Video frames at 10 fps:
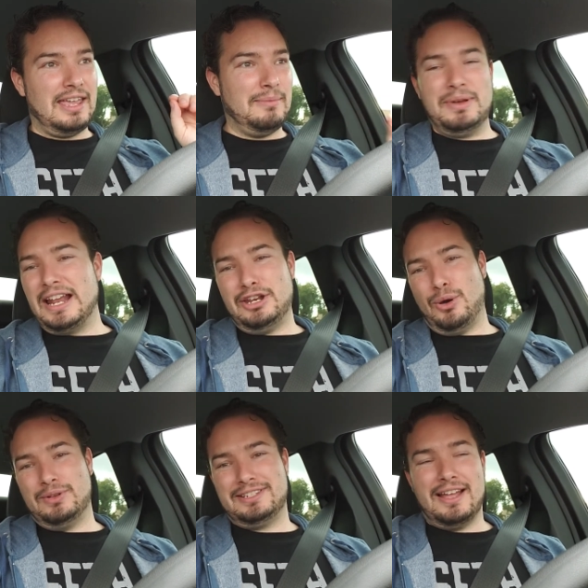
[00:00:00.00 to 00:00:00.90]
But I
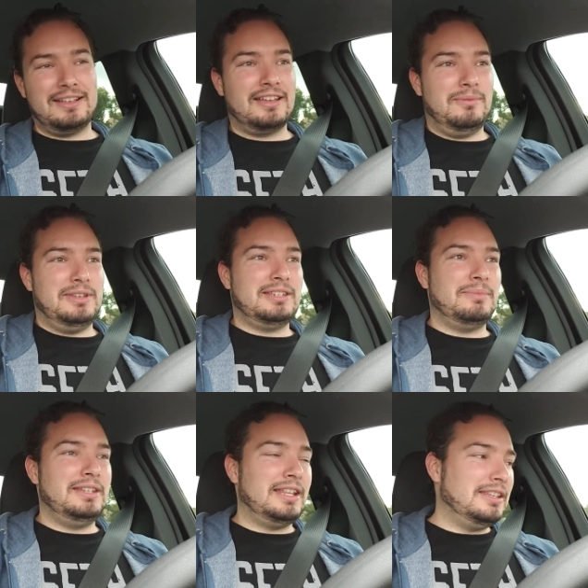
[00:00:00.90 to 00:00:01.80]
know it's not going to be
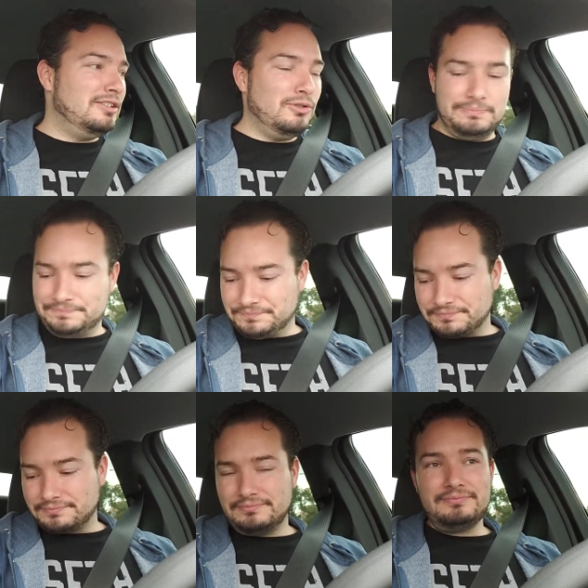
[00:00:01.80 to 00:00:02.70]
something that they do.
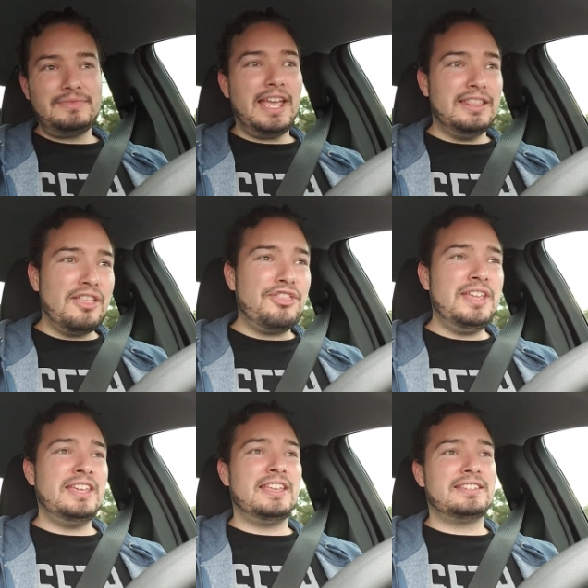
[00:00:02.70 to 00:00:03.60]
And the
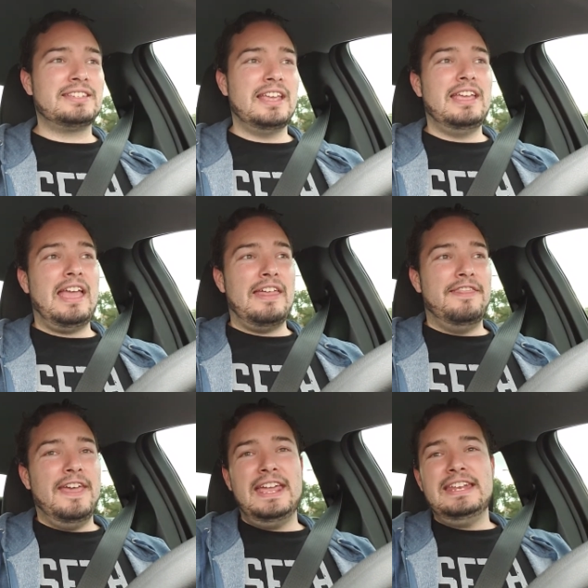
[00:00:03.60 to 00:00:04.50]
thing is,
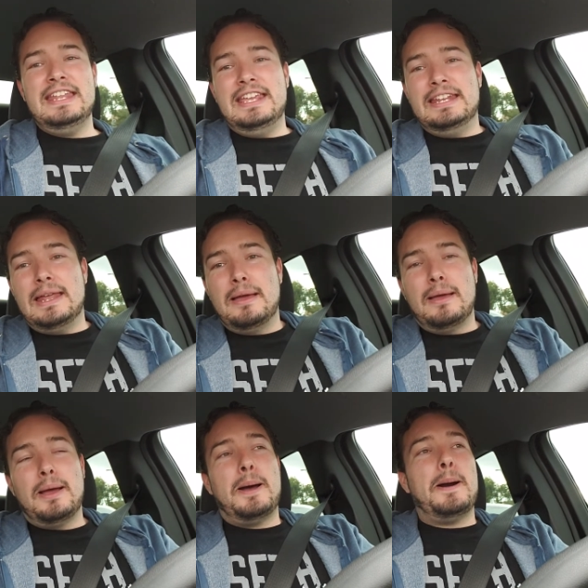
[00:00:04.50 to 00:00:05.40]
they need
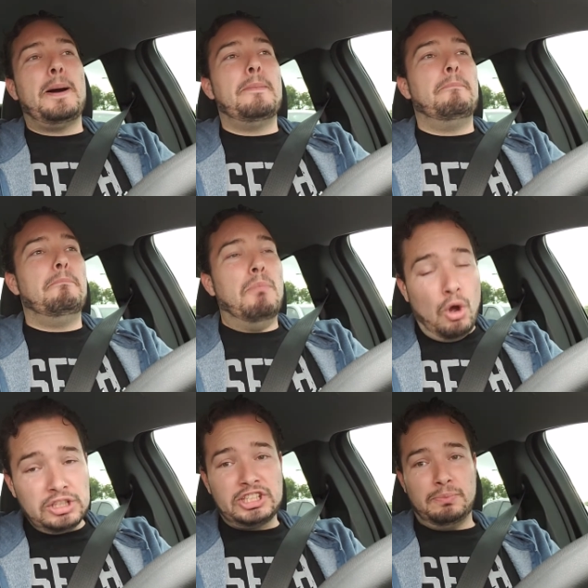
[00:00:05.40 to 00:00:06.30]

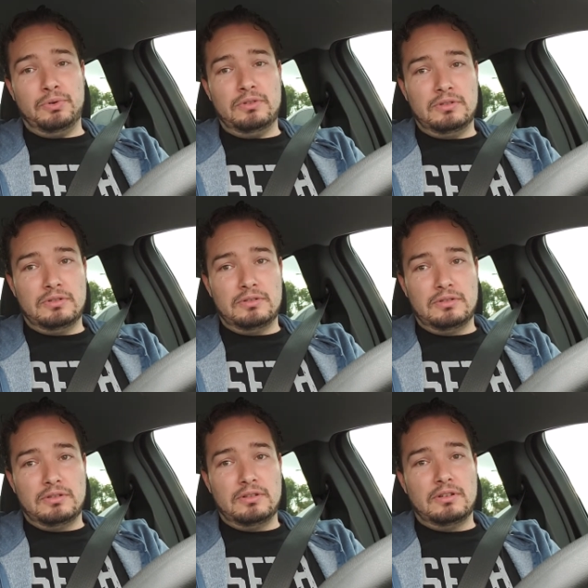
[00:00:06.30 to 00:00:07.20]
multiple
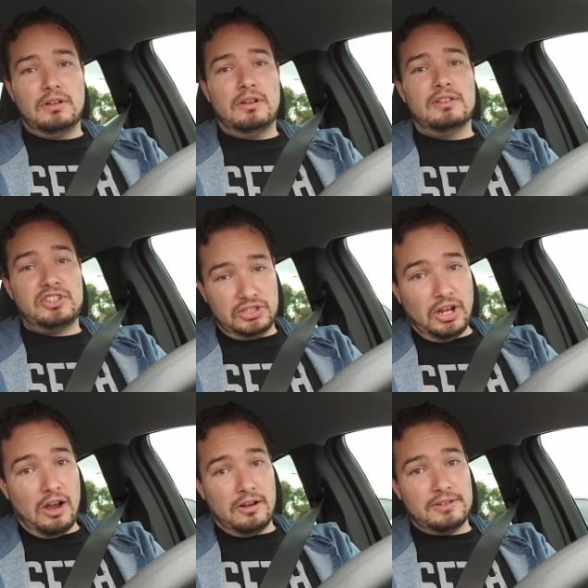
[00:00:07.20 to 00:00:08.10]

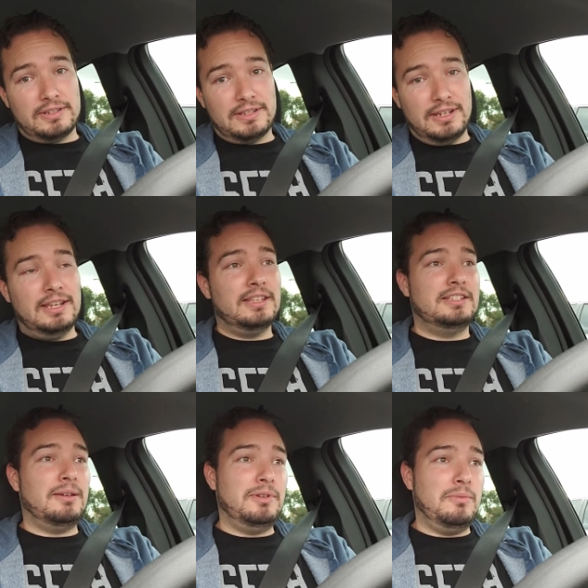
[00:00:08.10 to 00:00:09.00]
stars in the
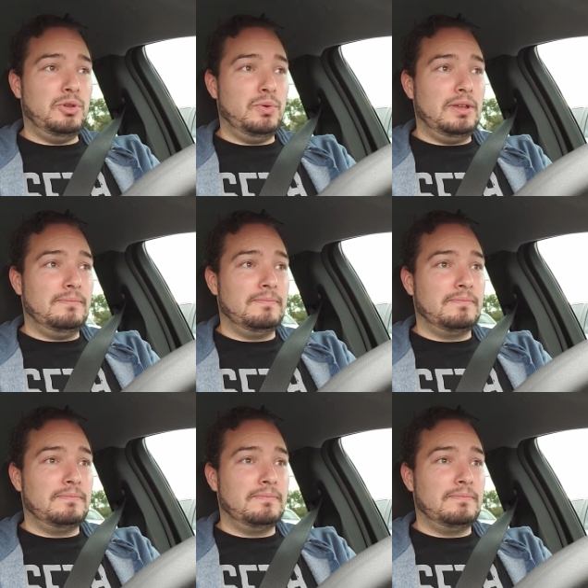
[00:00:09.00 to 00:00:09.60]
WWE.